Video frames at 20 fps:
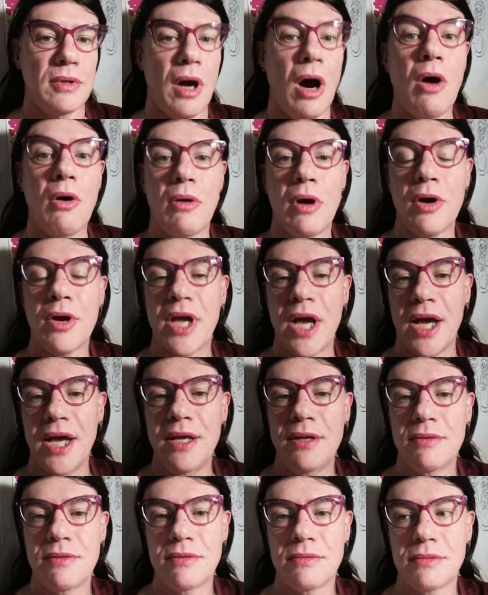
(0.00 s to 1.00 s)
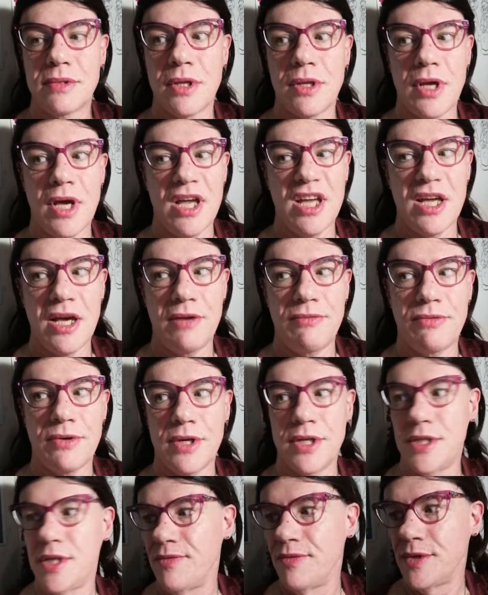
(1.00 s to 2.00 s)
Oh, okay. So the
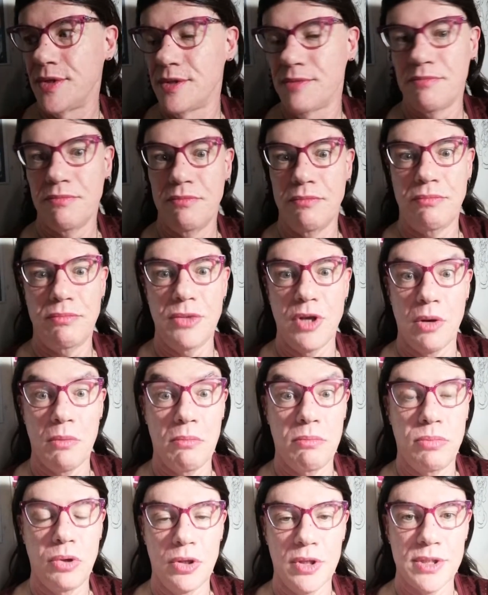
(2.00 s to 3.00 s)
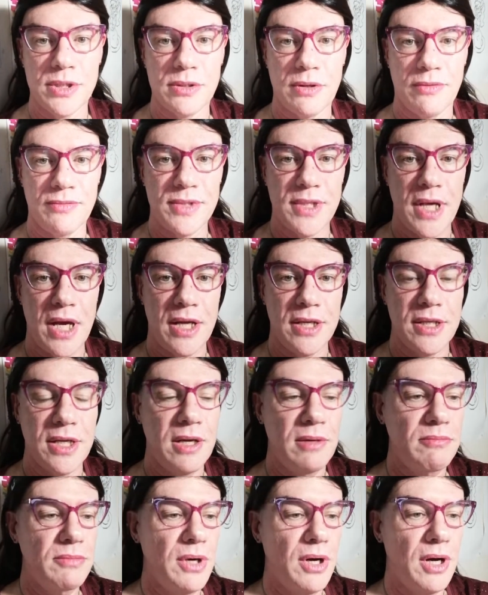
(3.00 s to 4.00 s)
AK-47s, you know, bullets are obviously hard to
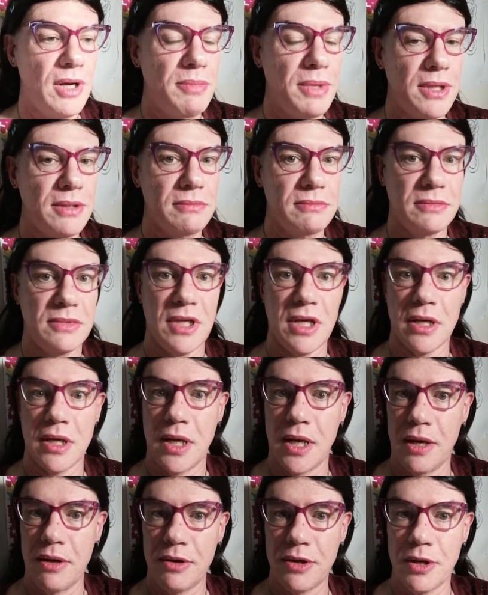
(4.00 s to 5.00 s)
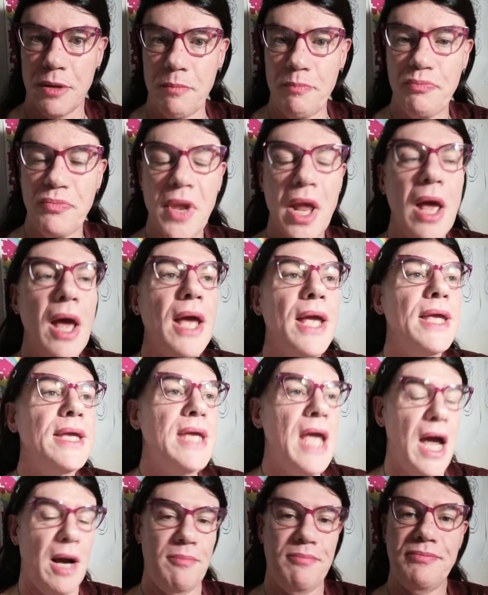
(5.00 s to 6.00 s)
come by, but they're carrying them.
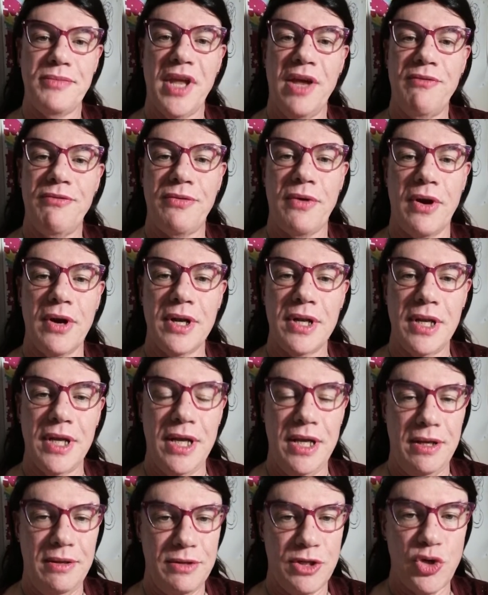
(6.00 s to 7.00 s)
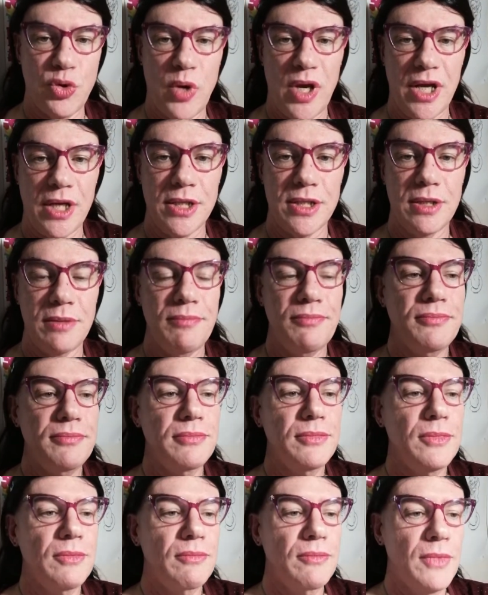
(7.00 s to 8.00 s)
Yeah, it finally twigged.
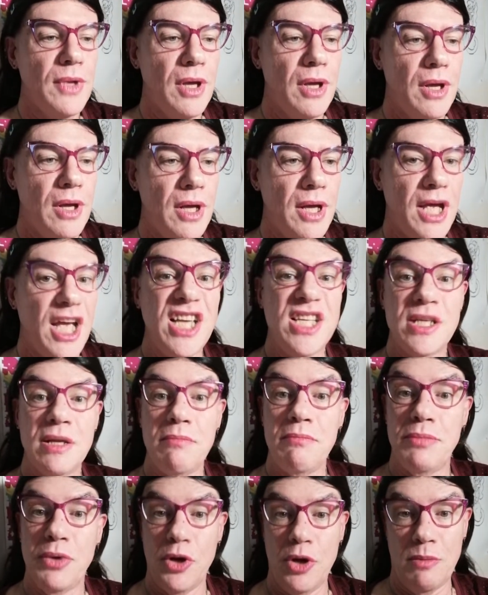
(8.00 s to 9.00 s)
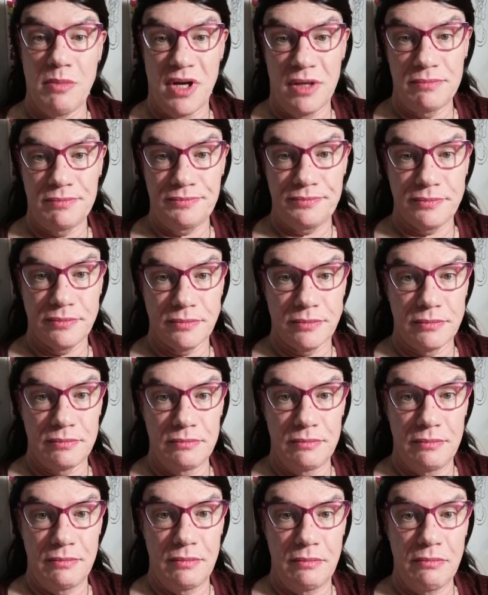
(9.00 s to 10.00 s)
He's in Burma,
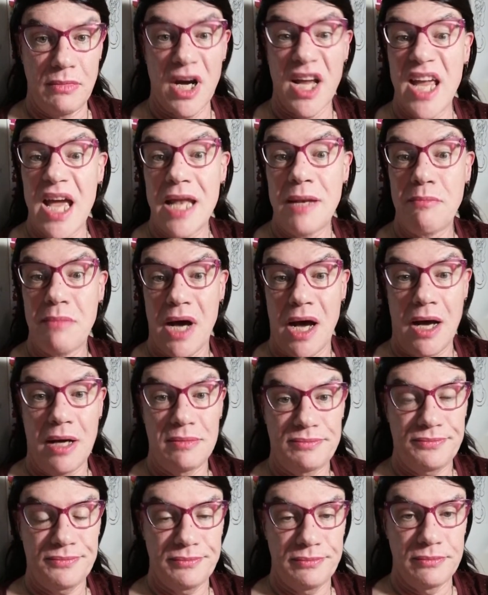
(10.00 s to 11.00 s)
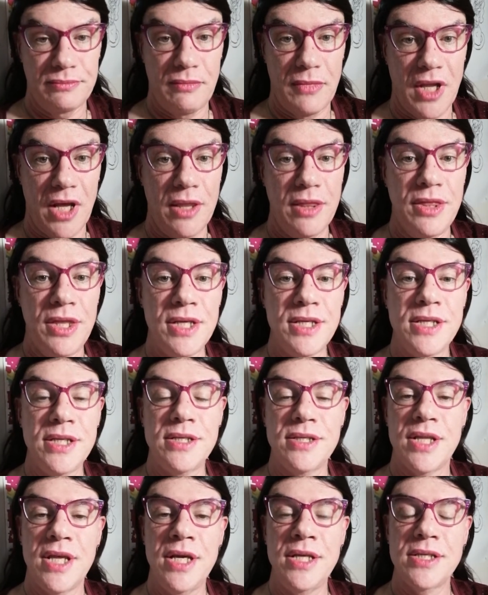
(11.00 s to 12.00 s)
Myanmar.
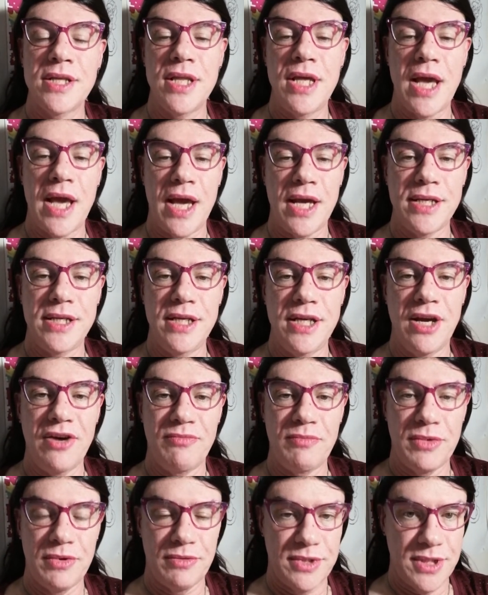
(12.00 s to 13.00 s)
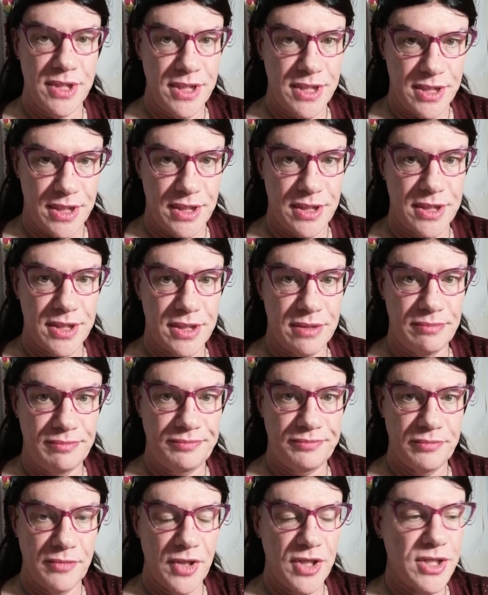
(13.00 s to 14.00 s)
These are the anti-government resistance.
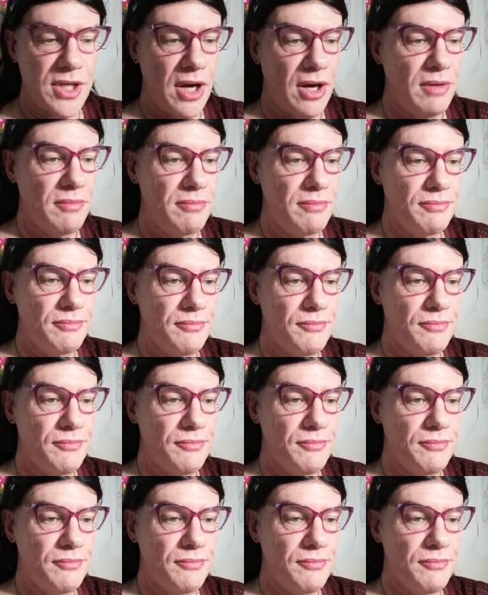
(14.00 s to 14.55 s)
So